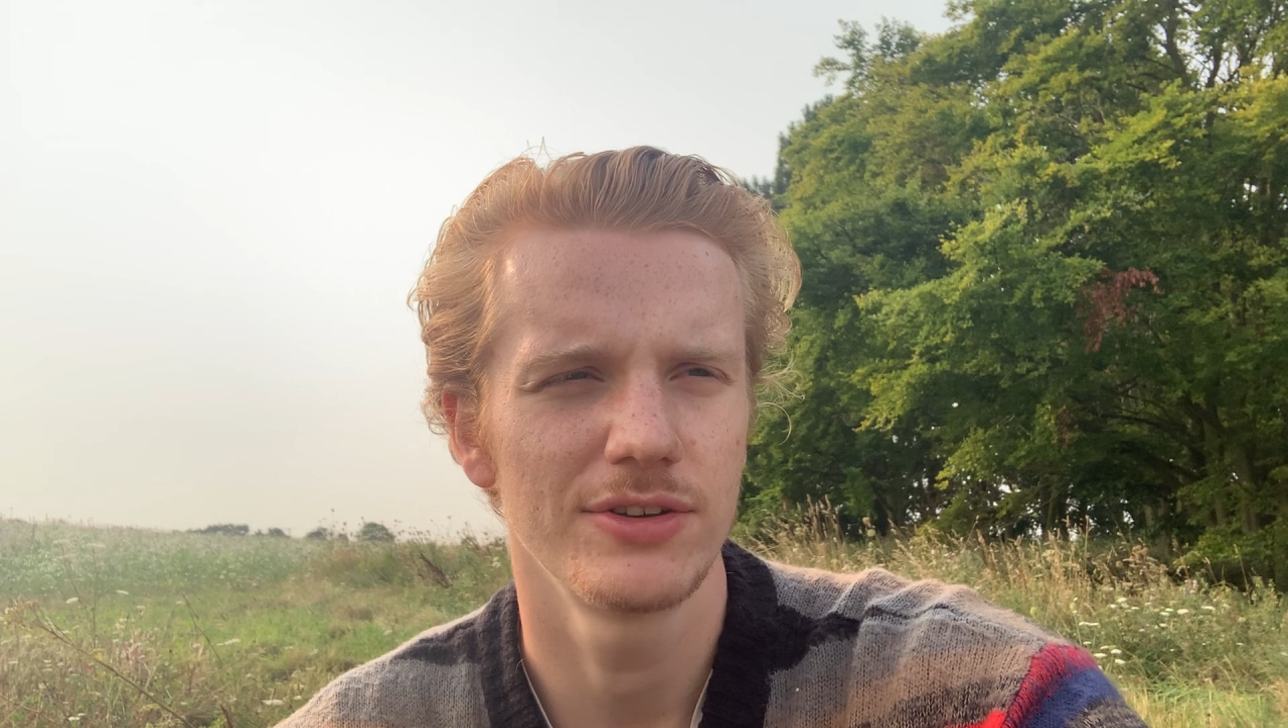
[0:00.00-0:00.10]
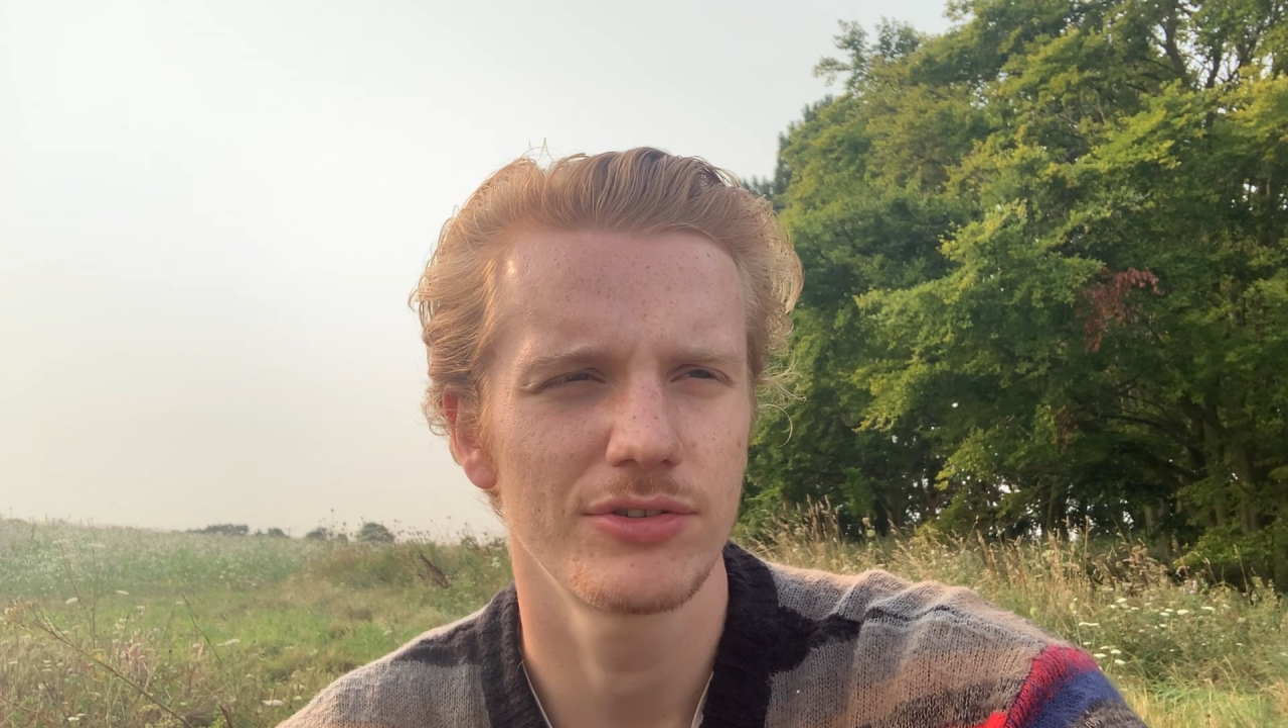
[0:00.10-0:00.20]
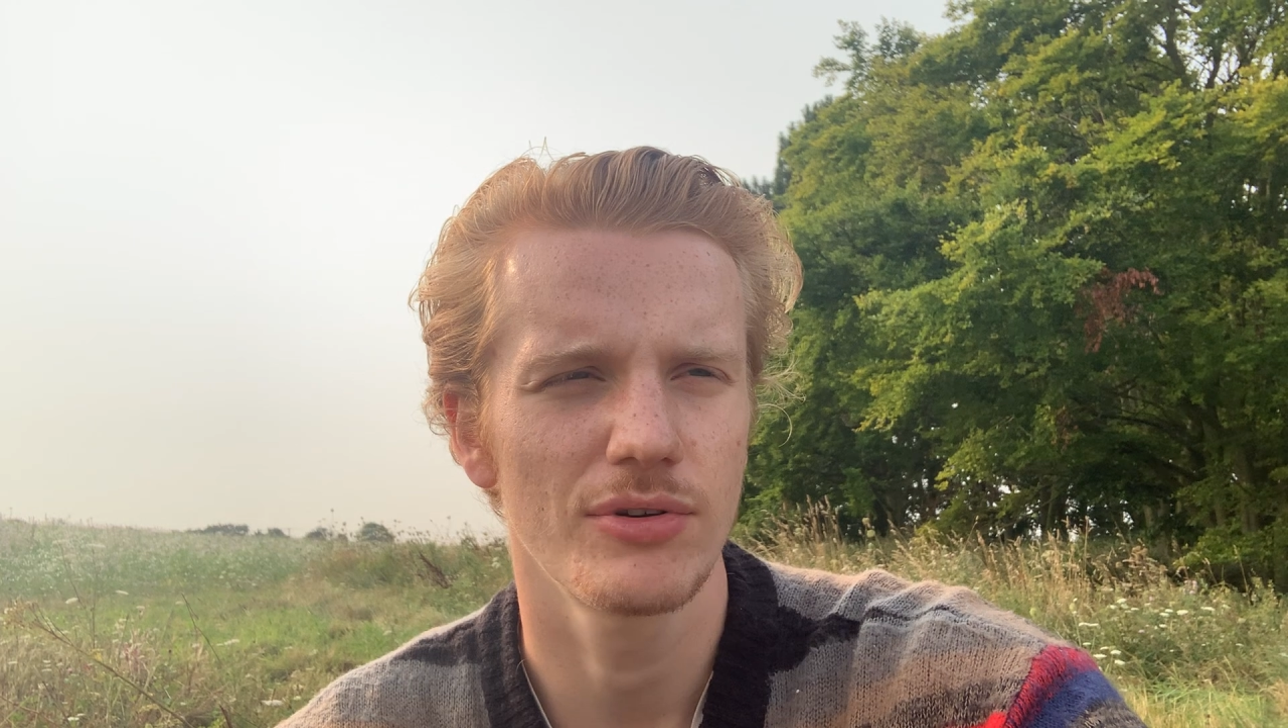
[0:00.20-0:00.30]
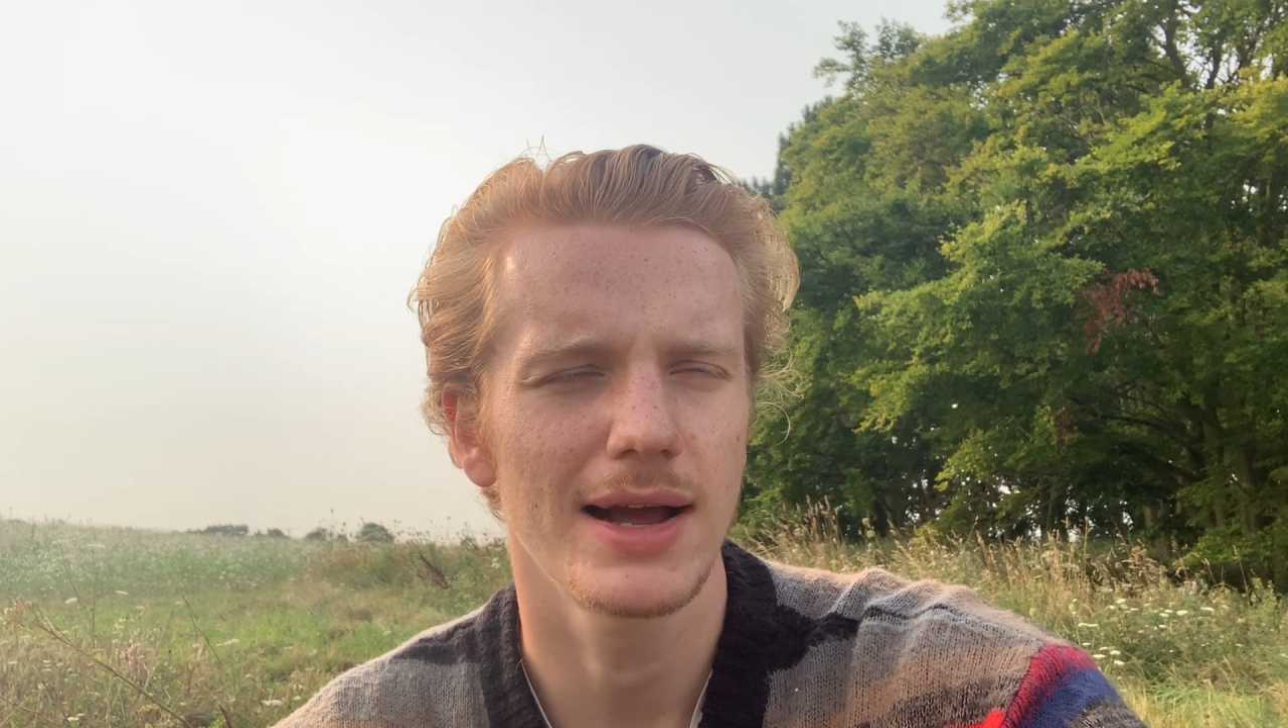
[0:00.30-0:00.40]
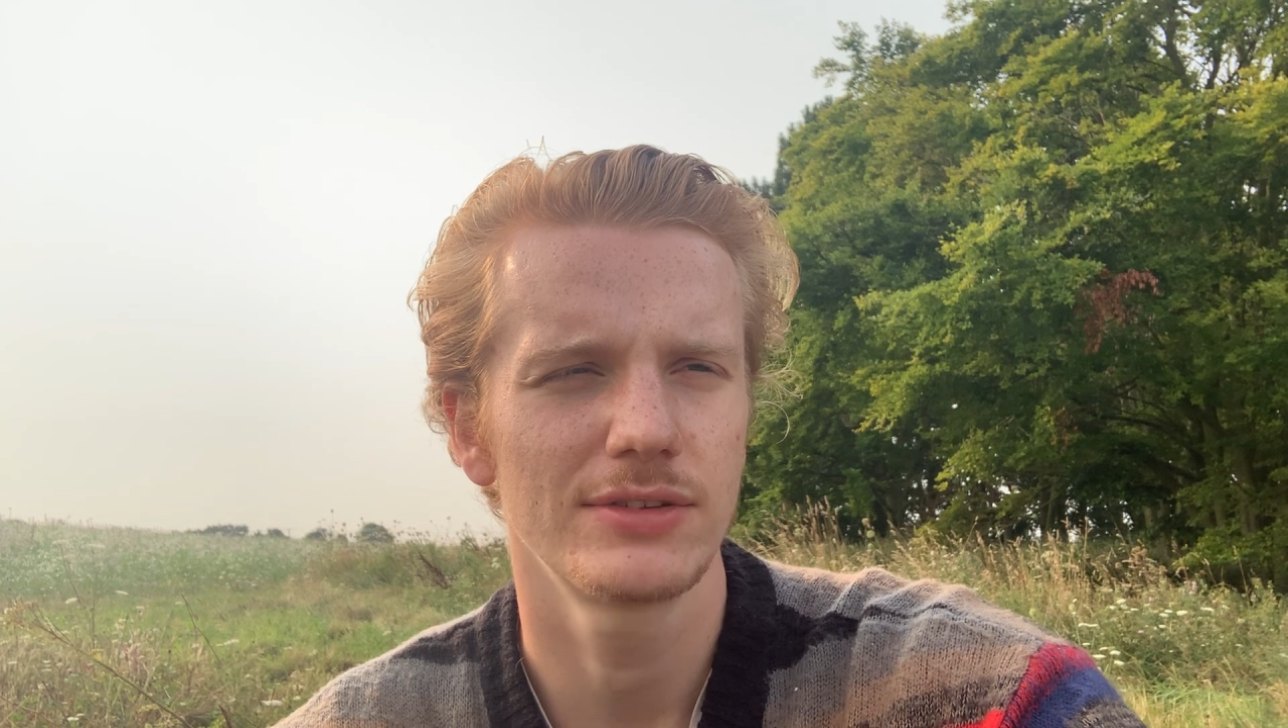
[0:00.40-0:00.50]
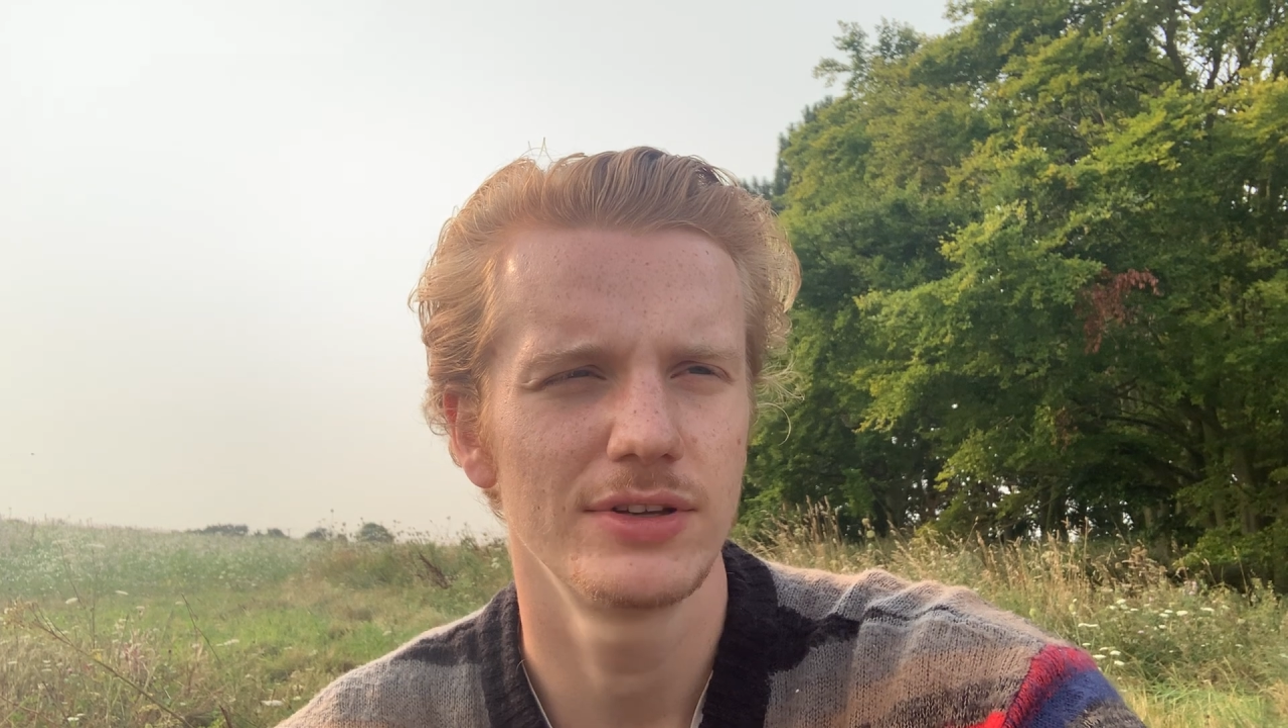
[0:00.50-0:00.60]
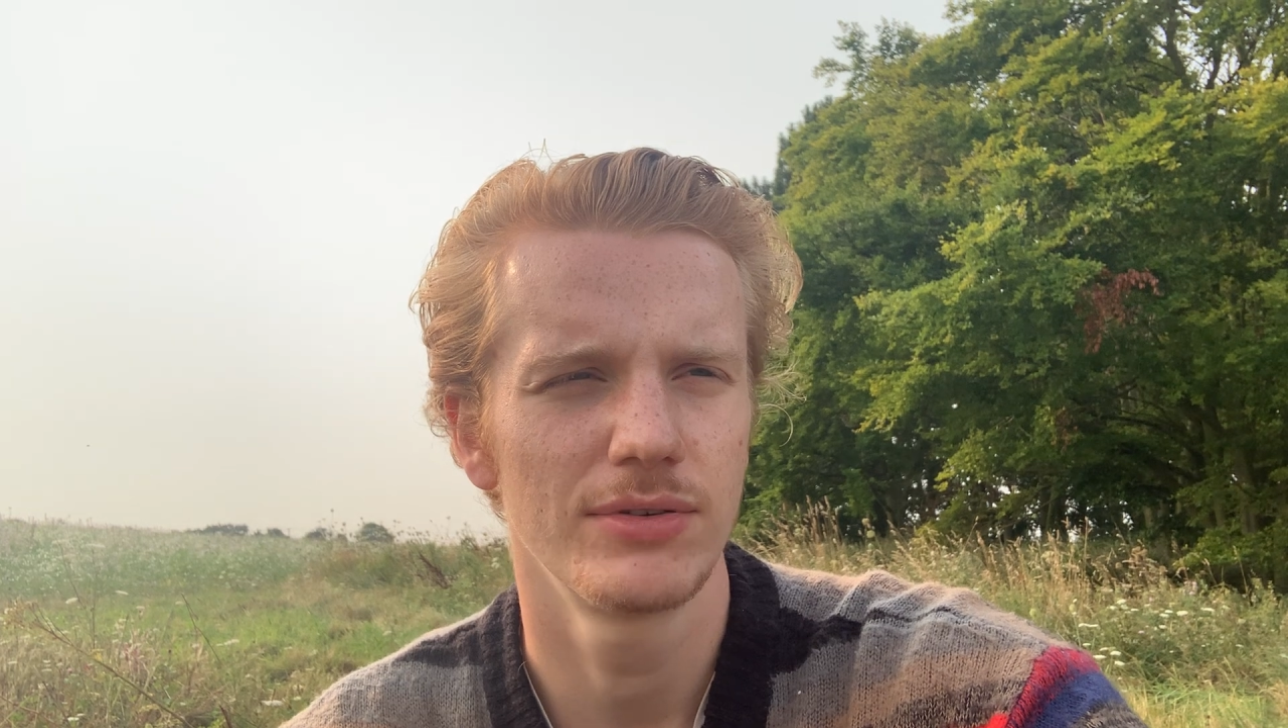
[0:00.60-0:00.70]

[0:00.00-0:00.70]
distracted